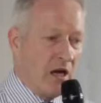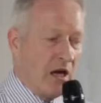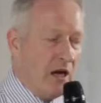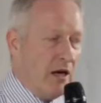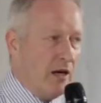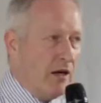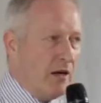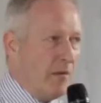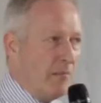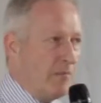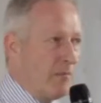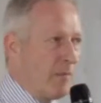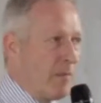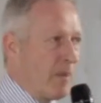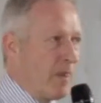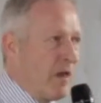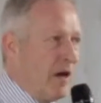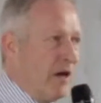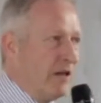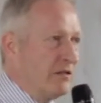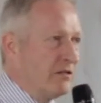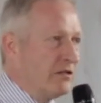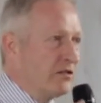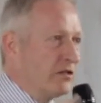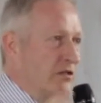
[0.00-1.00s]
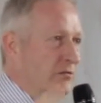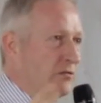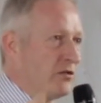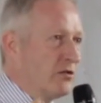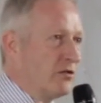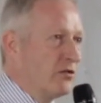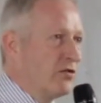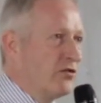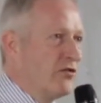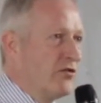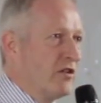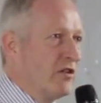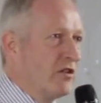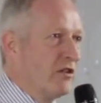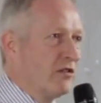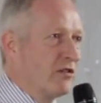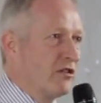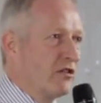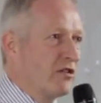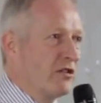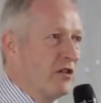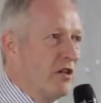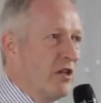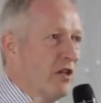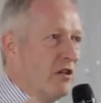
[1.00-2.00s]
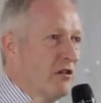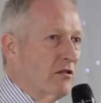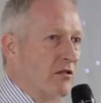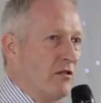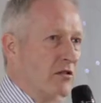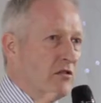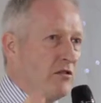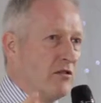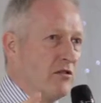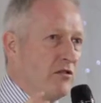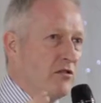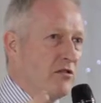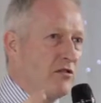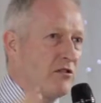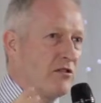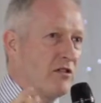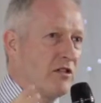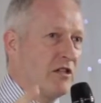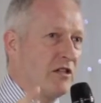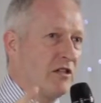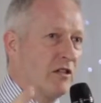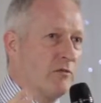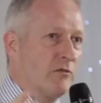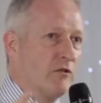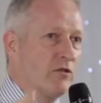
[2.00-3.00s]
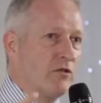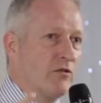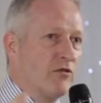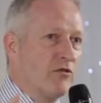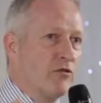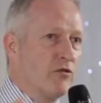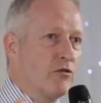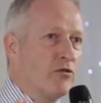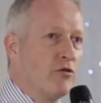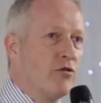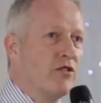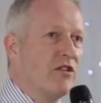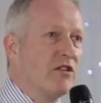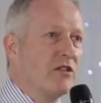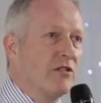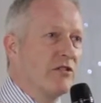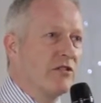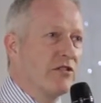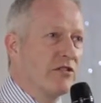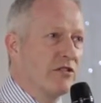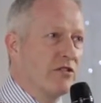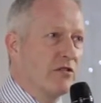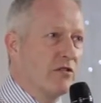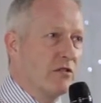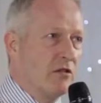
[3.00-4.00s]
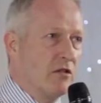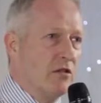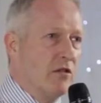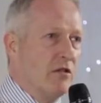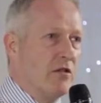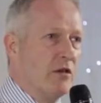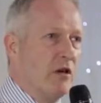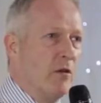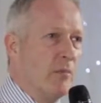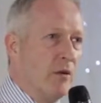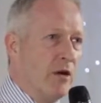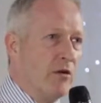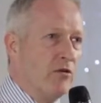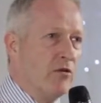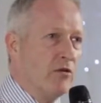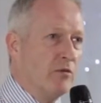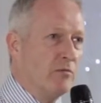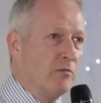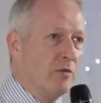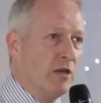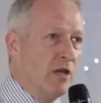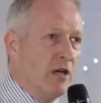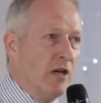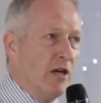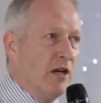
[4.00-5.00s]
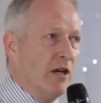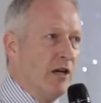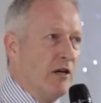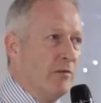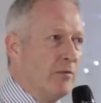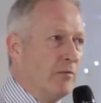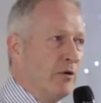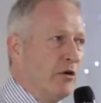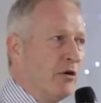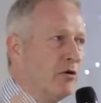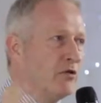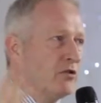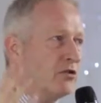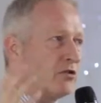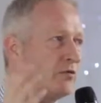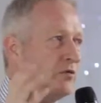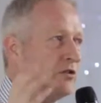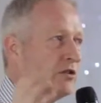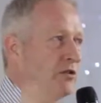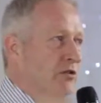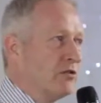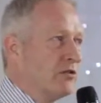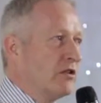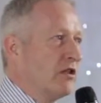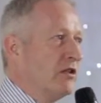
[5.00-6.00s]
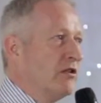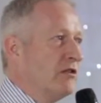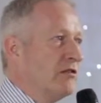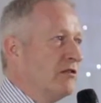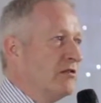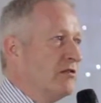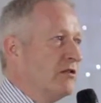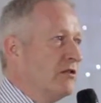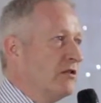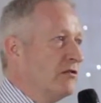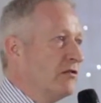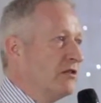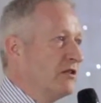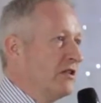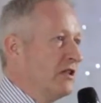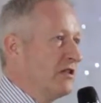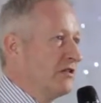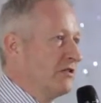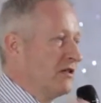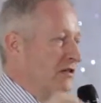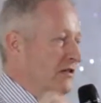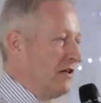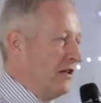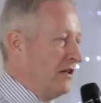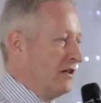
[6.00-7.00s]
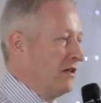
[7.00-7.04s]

And some of those figures, there's an element of truthiness about them, but also when you look into it, you realise that